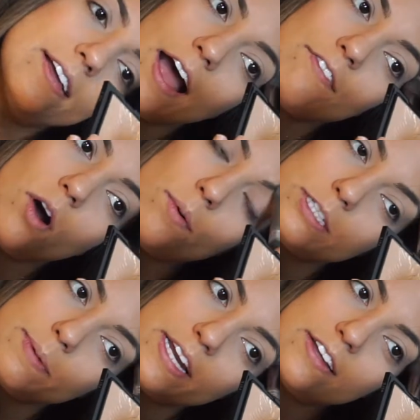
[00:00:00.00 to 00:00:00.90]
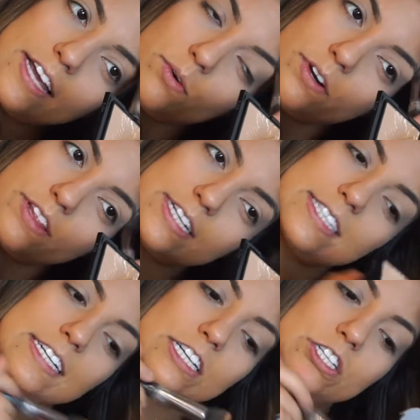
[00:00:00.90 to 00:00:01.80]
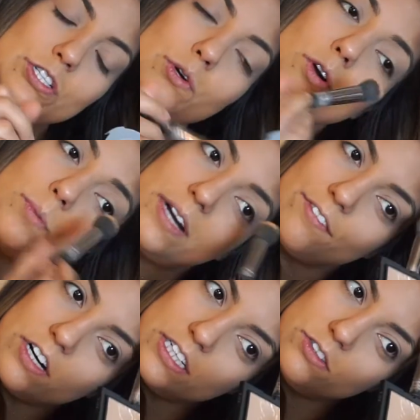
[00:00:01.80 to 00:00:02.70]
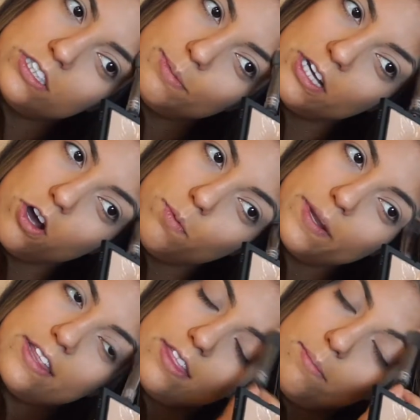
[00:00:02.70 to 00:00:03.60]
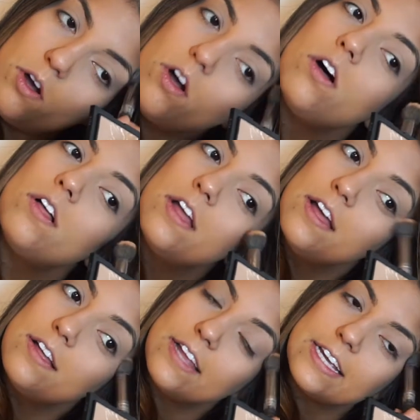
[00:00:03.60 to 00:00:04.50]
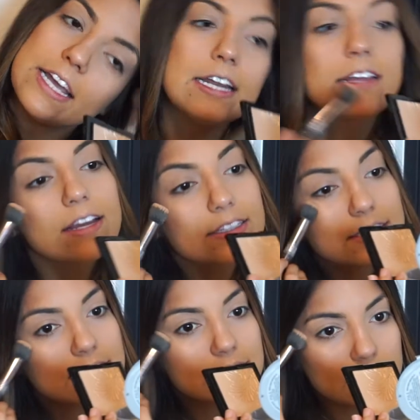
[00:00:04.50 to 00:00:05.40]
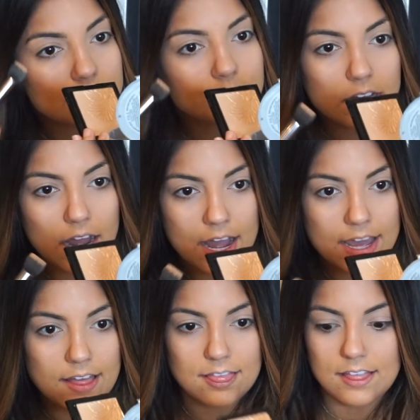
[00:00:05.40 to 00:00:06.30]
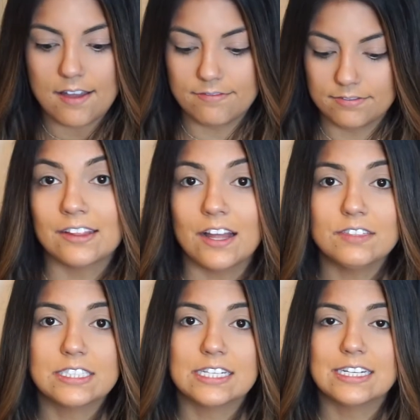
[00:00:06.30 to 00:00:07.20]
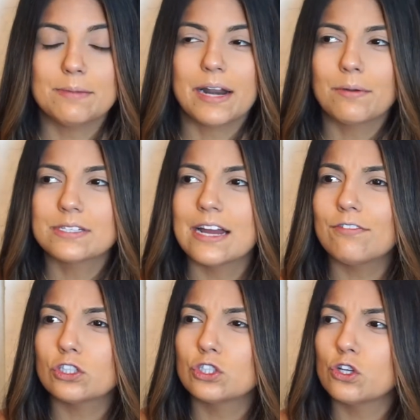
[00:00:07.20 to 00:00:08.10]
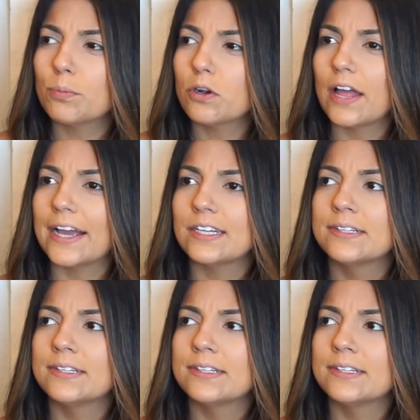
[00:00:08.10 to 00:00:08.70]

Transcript: I've always been into like going to the Disney store whenever it used to be open at the mall. Like anything Disney, I love. I loved Disney, but I was never super like,